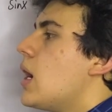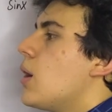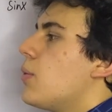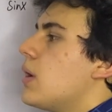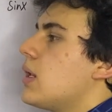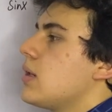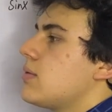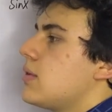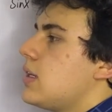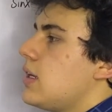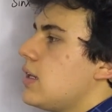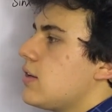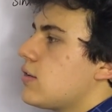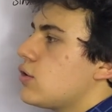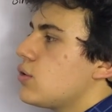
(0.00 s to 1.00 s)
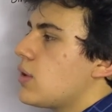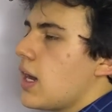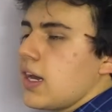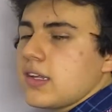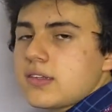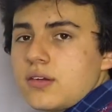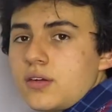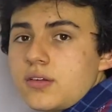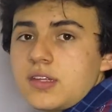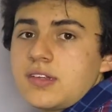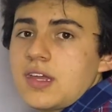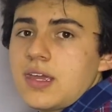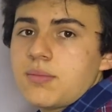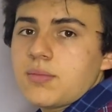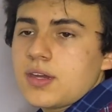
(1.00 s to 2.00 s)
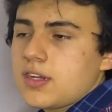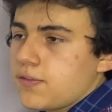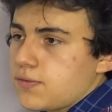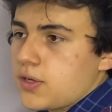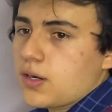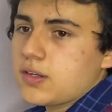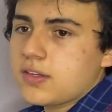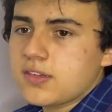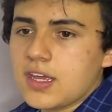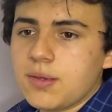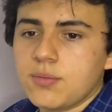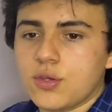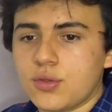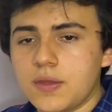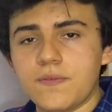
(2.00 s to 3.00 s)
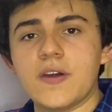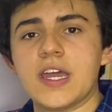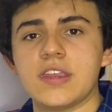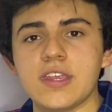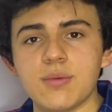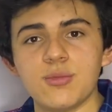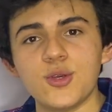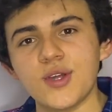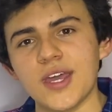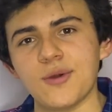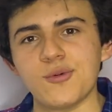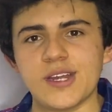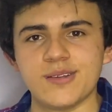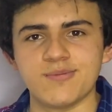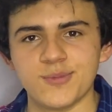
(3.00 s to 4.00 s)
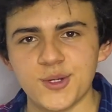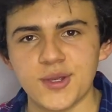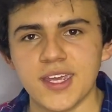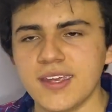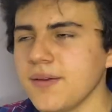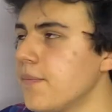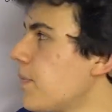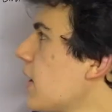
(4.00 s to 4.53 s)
well, these two guys, they're the same, and if they're the same, you divide them, you get 1, okay?